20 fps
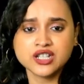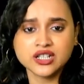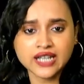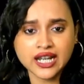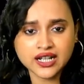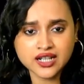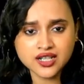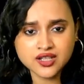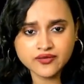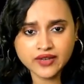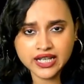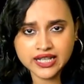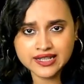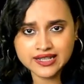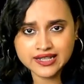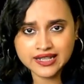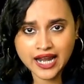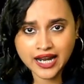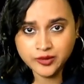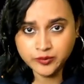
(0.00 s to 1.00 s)
That is why it's
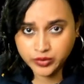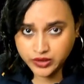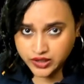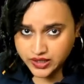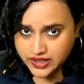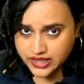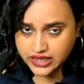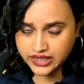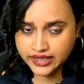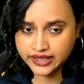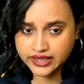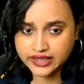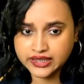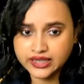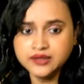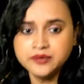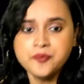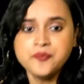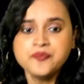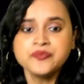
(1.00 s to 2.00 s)
9%
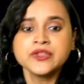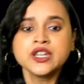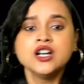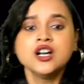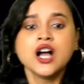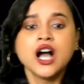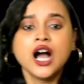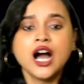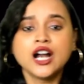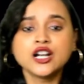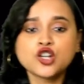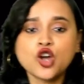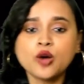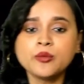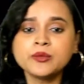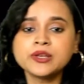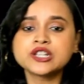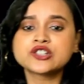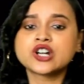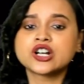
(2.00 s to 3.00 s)
written. Atomic
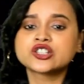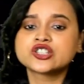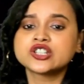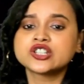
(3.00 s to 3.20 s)
structure